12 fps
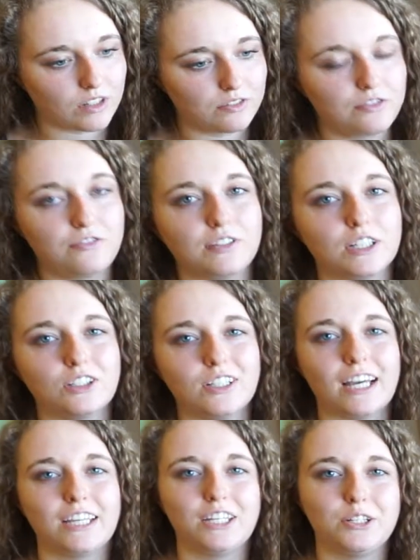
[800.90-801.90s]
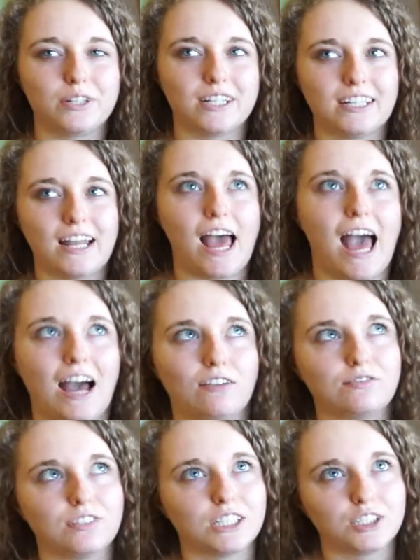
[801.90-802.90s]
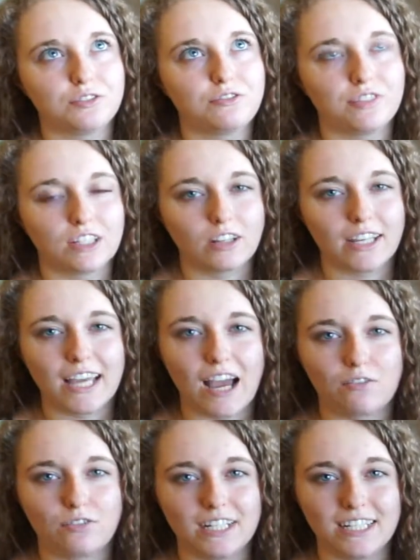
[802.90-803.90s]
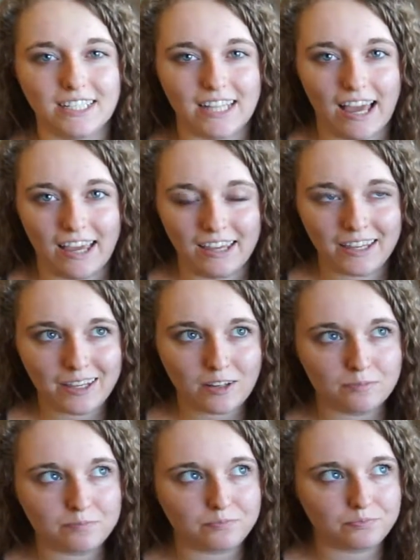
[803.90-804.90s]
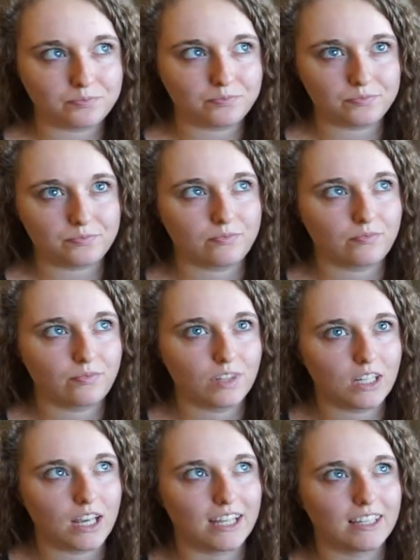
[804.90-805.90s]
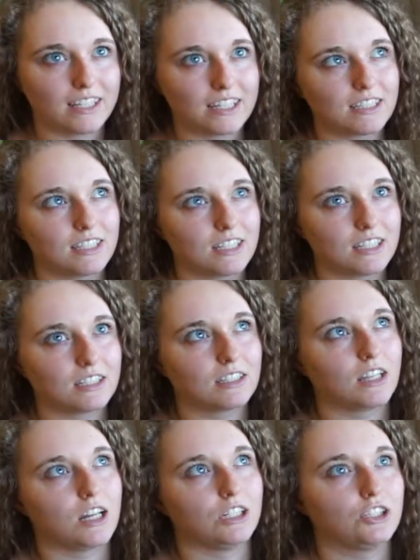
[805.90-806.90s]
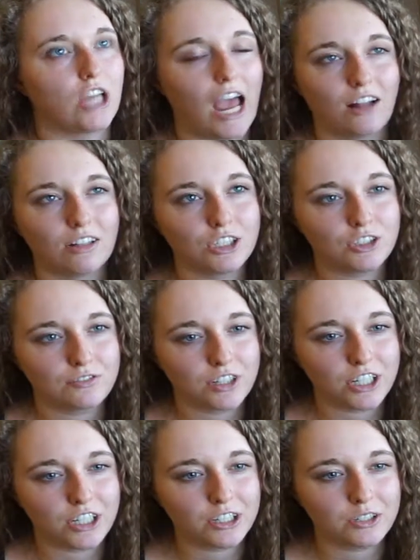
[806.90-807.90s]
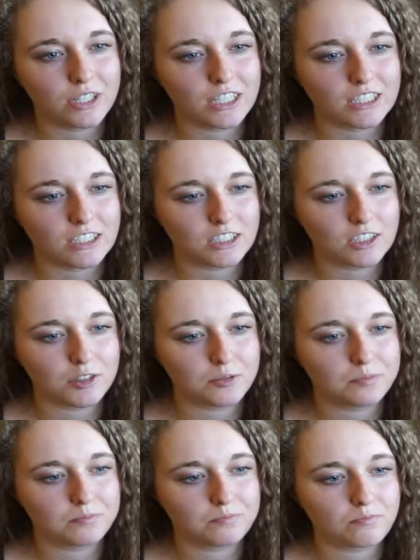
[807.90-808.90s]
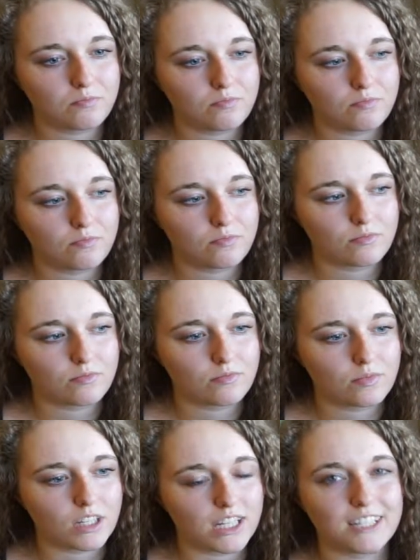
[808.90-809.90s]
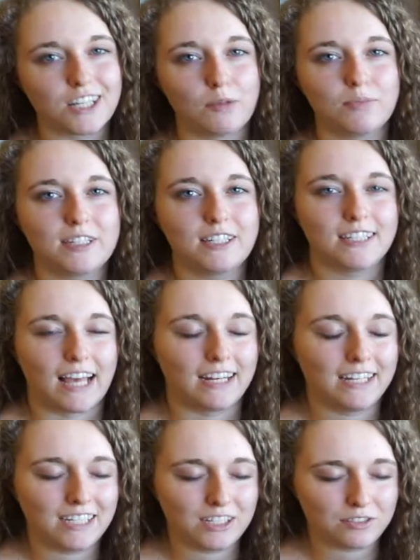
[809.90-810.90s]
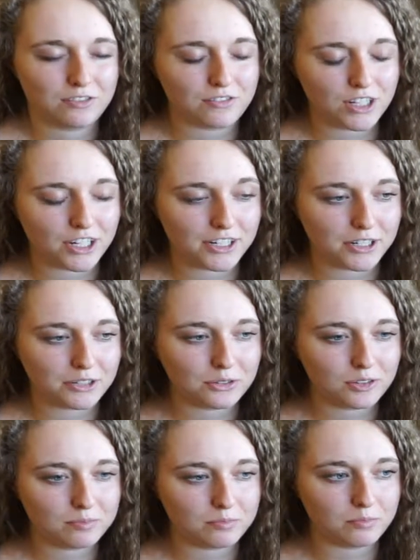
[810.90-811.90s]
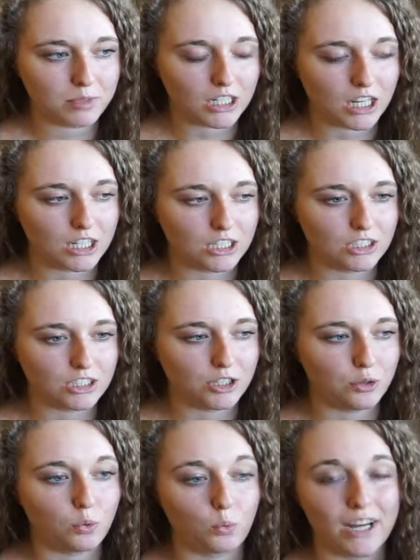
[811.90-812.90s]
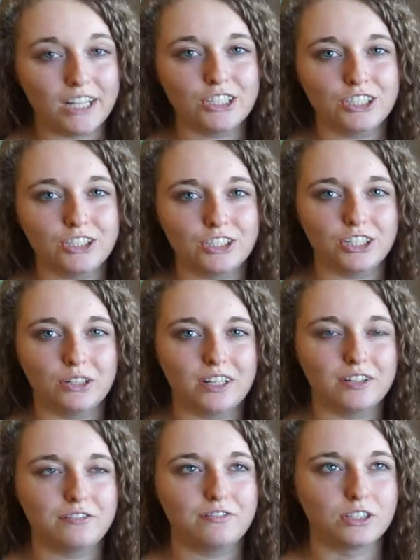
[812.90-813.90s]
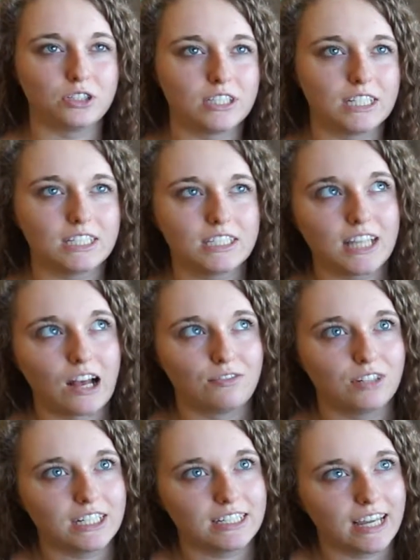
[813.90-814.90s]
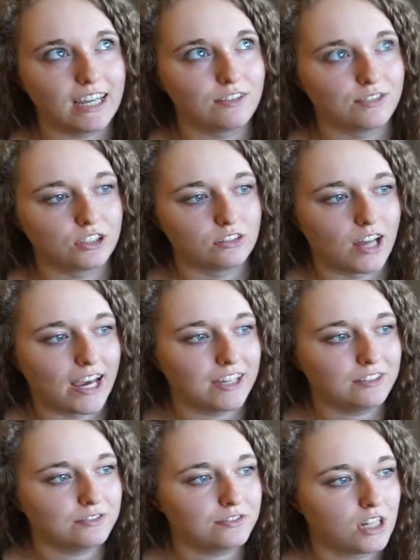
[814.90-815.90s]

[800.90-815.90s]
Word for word: feel like you can have this feeling every day. And this is a challenge for you. It's it's upsetting for you because you wish you could feel this every day of your life.